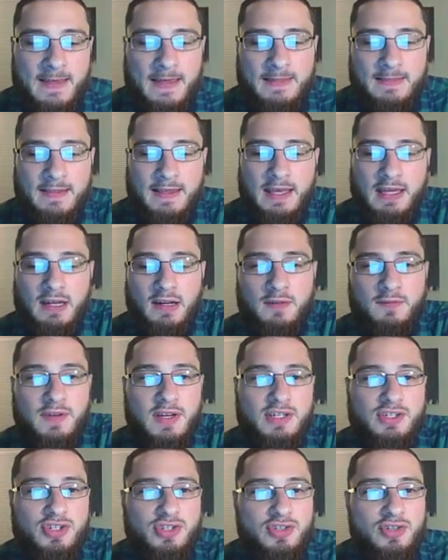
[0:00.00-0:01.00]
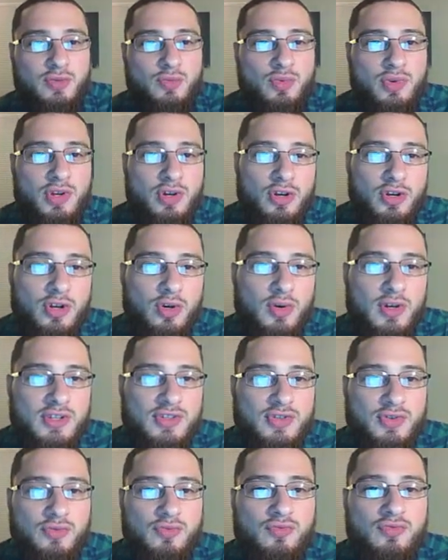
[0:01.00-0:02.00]
and then eventually we are
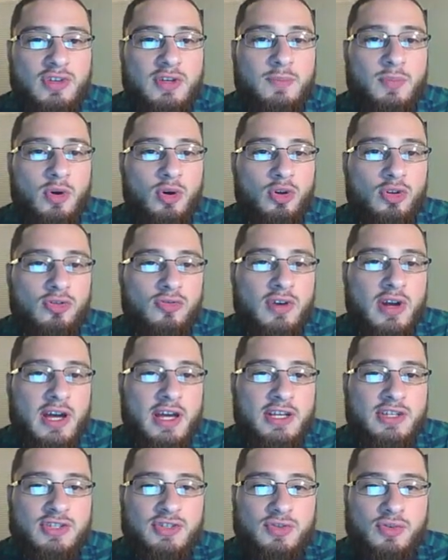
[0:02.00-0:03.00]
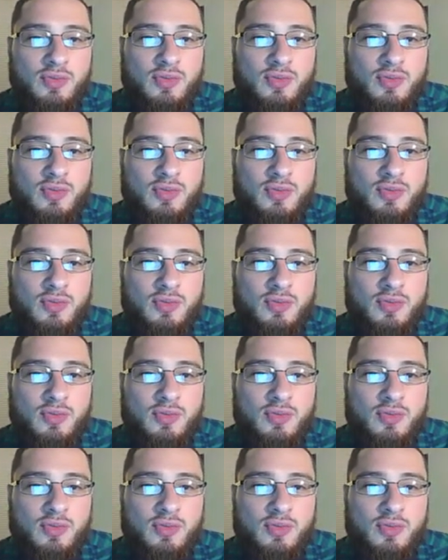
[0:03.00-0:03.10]
going to repolarize